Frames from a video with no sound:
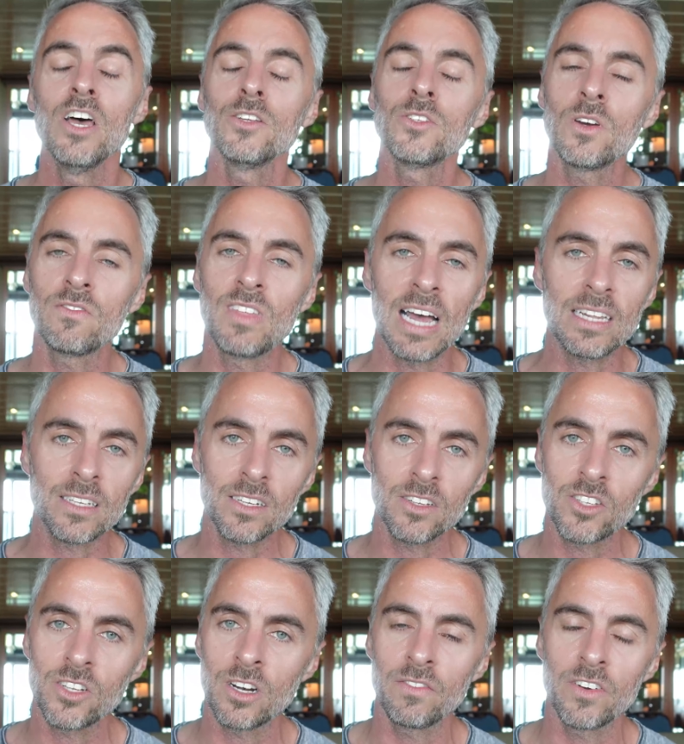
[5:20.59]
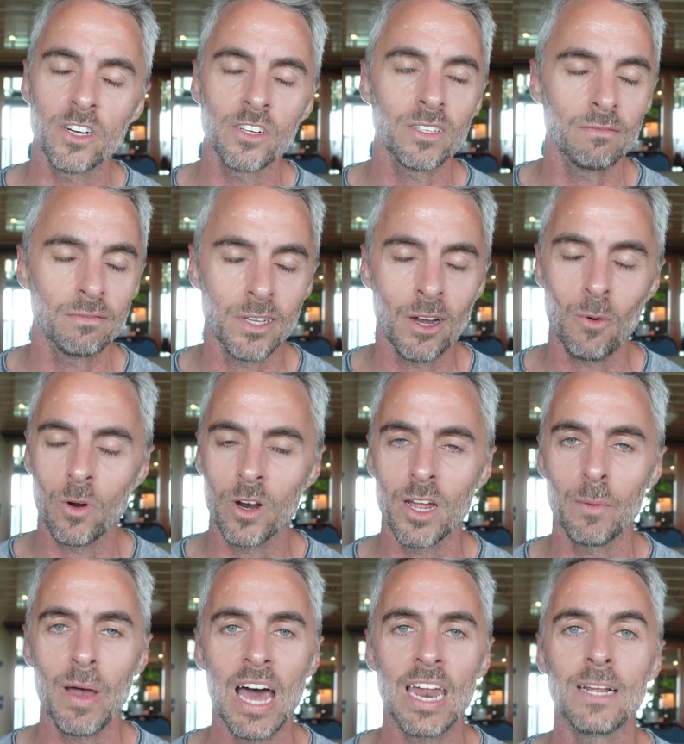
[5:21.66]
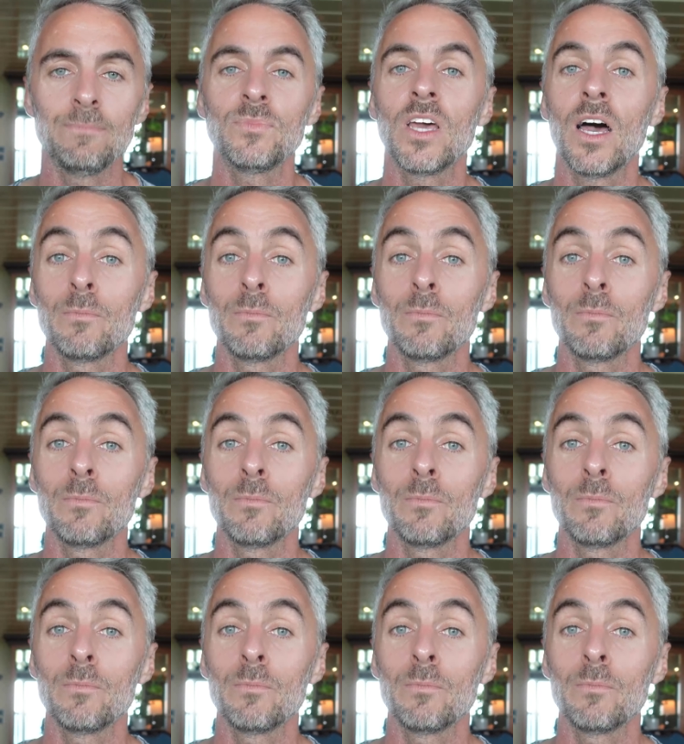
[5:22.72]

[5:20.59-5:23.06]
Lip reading: So if that's a concern of yours, don't worry about it.